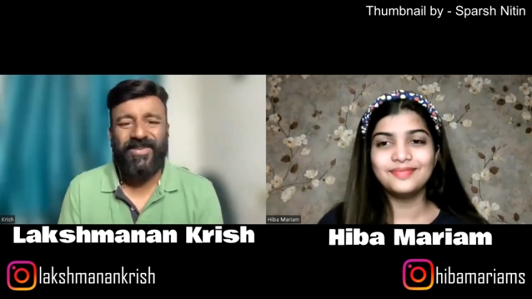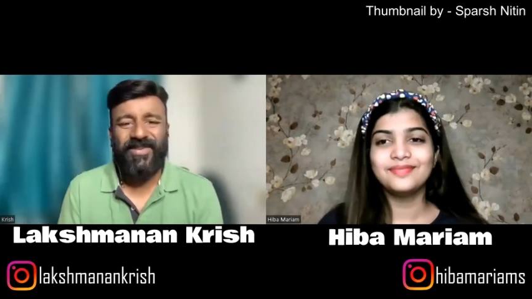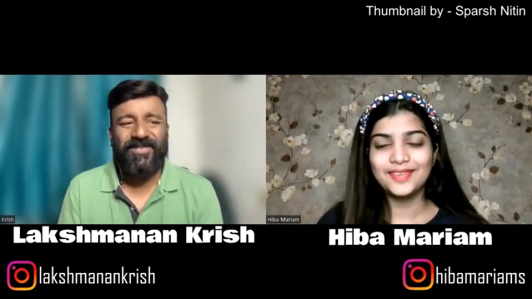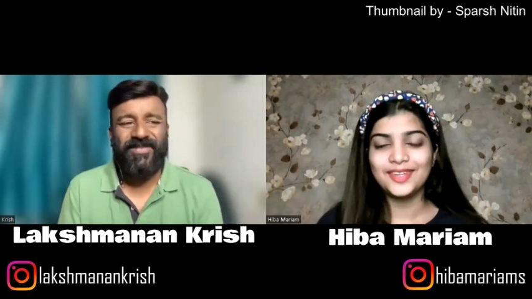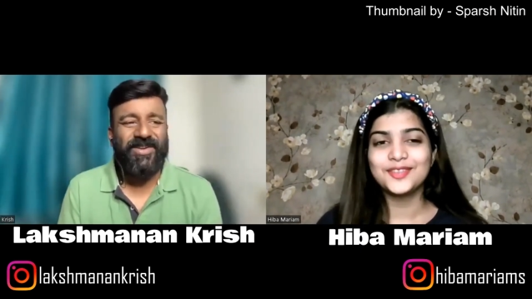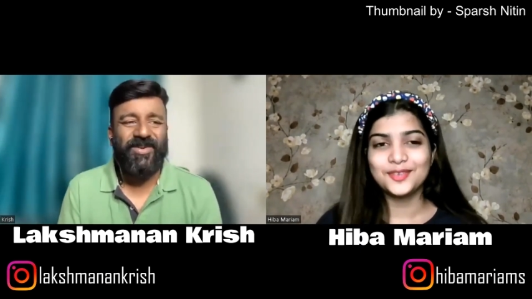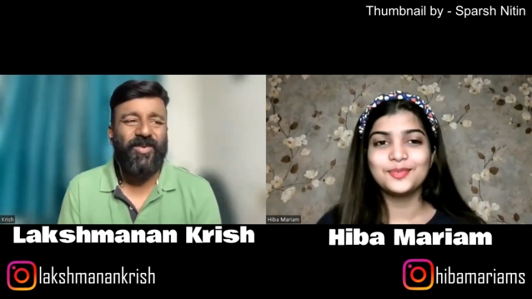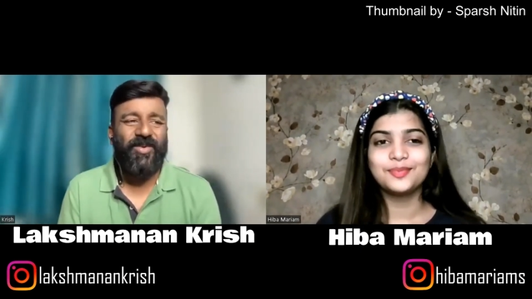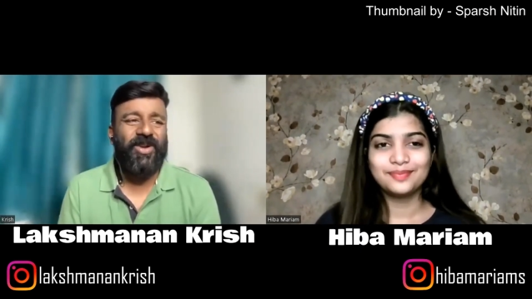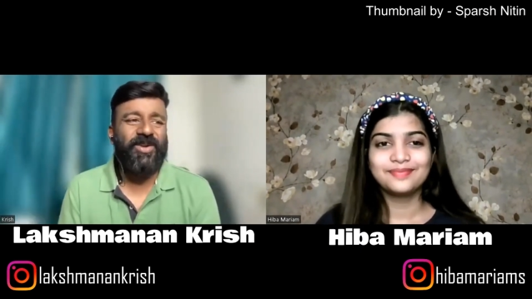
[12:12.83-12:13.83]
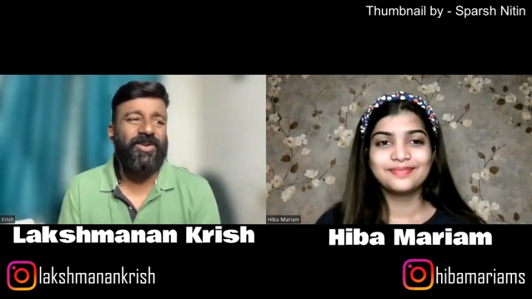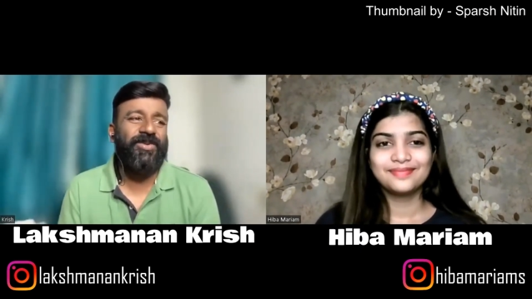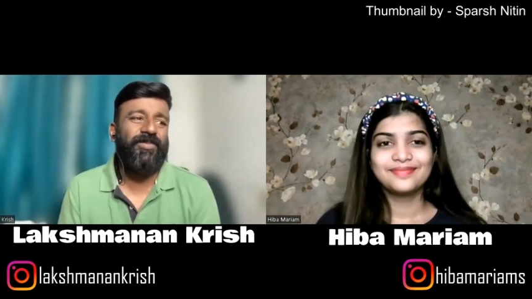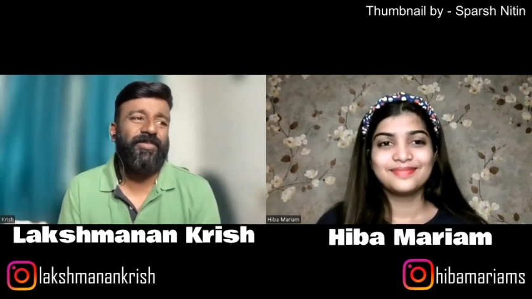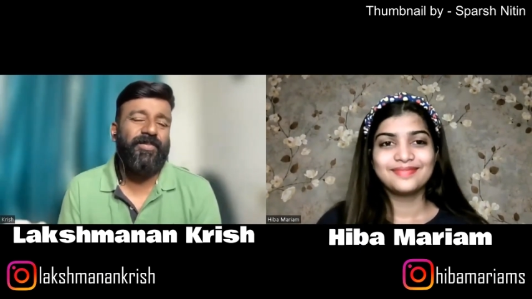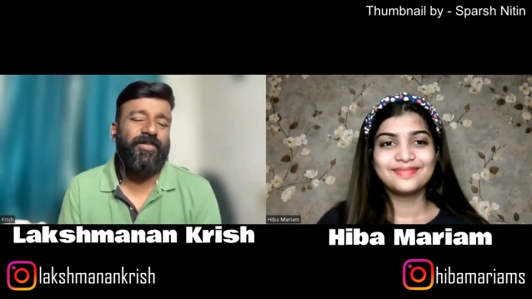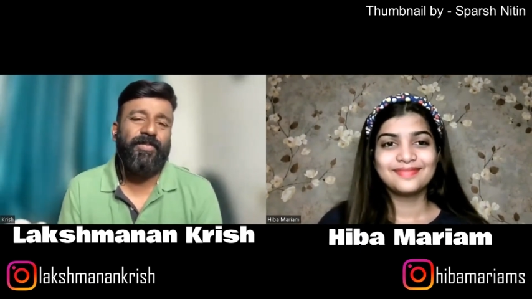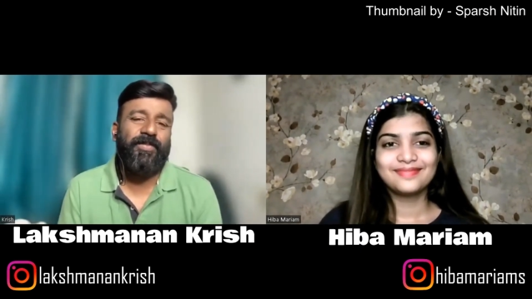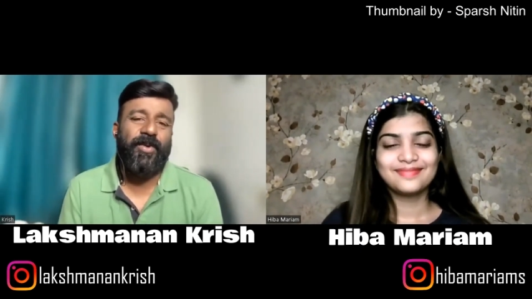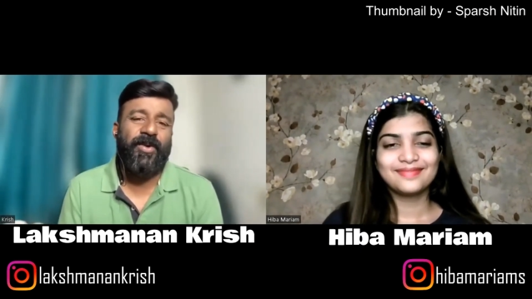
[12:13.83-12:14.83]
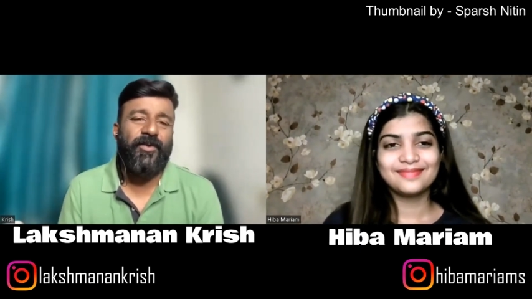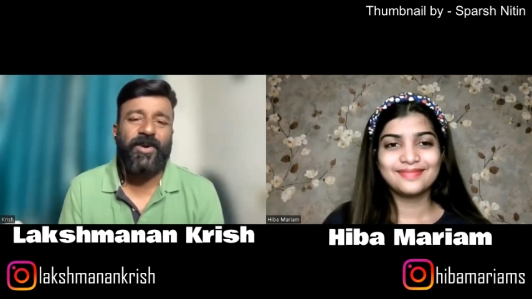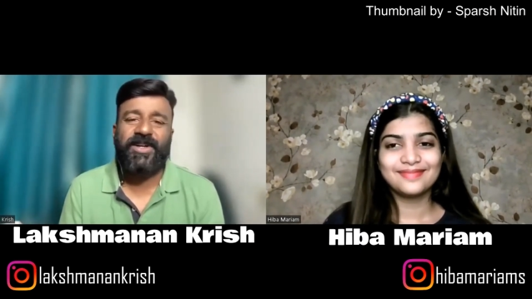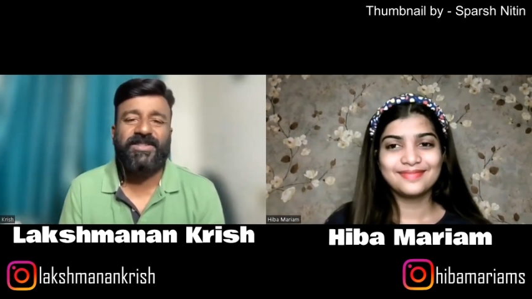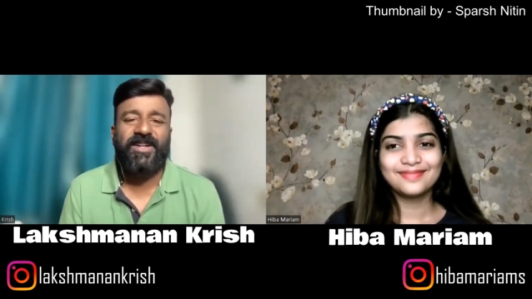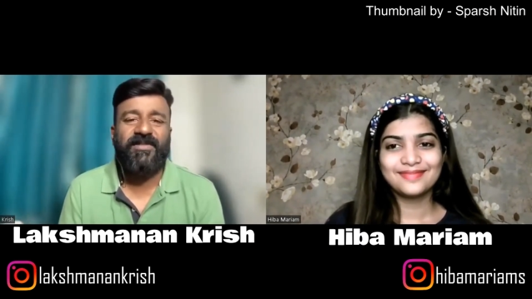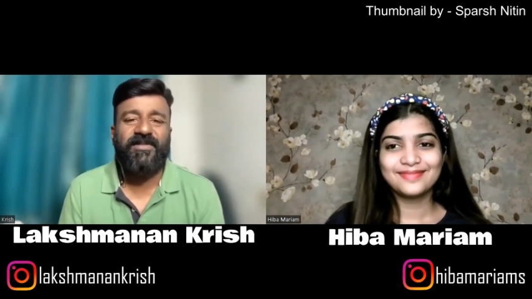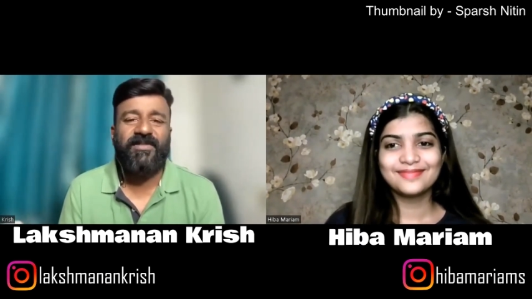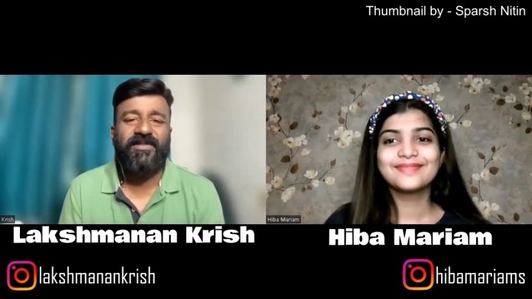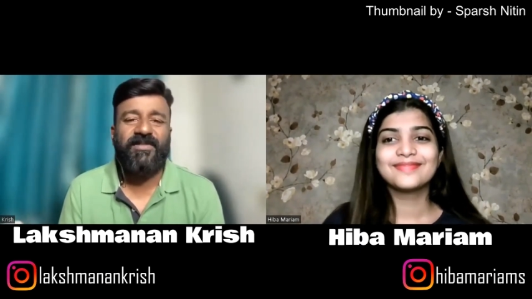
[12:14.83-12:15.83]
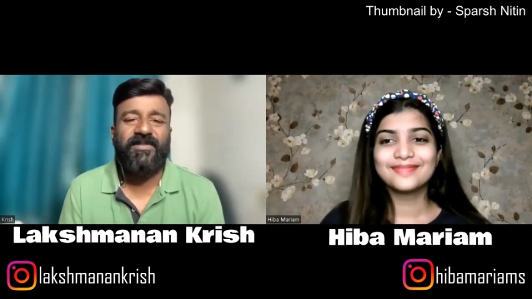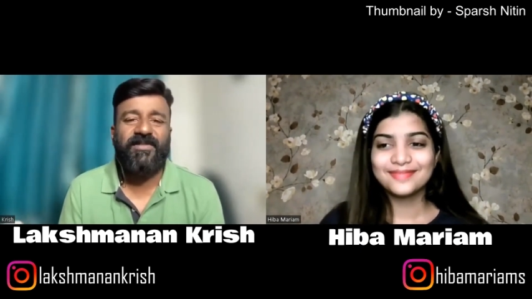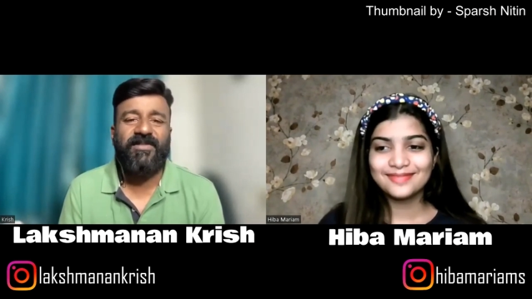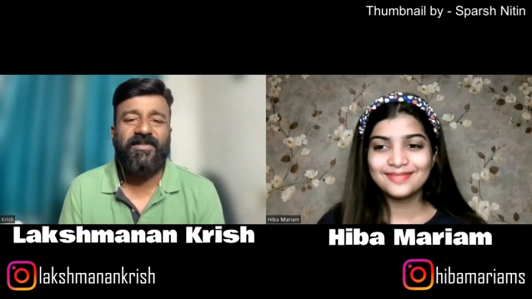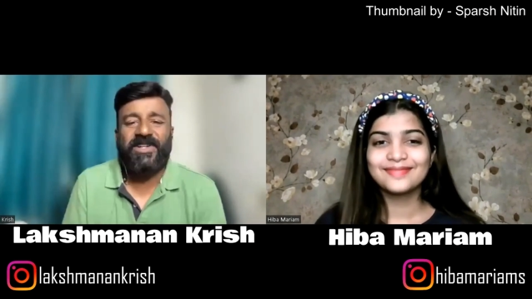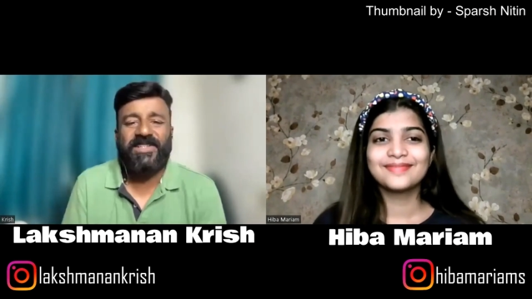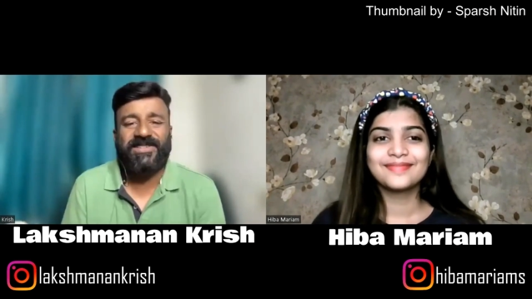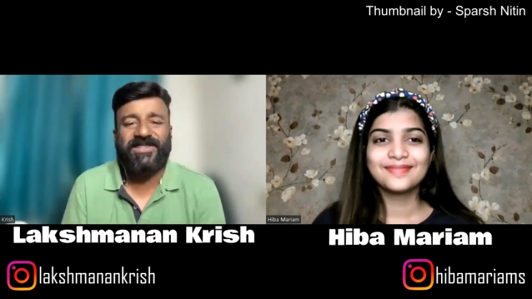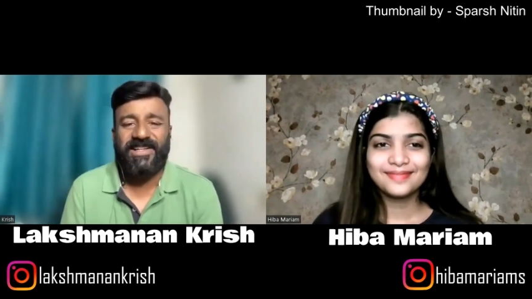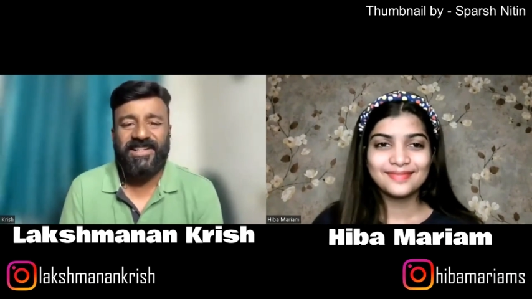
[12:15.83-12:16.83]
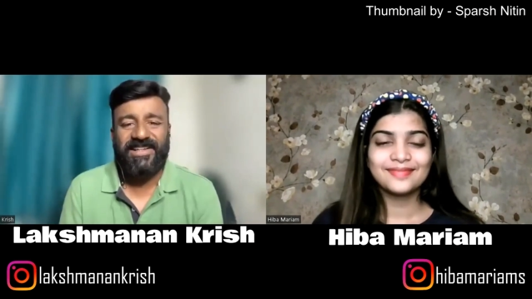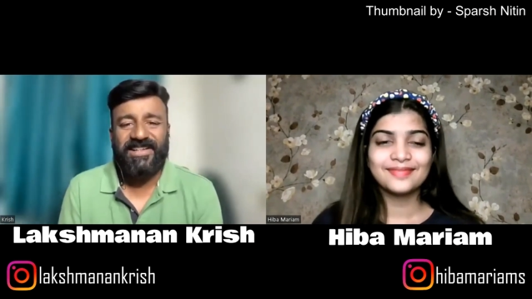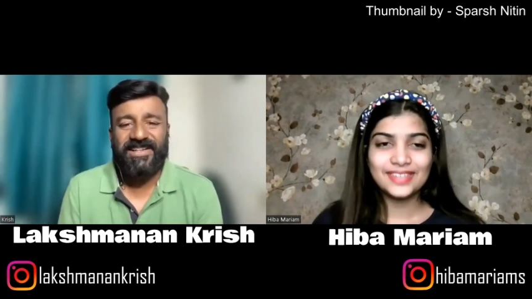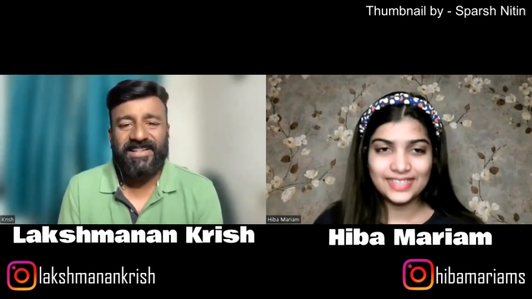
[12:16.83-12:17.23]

Speaker 1: Yeah. We, we, we know what to put mm. focus on, we know what not to focus on.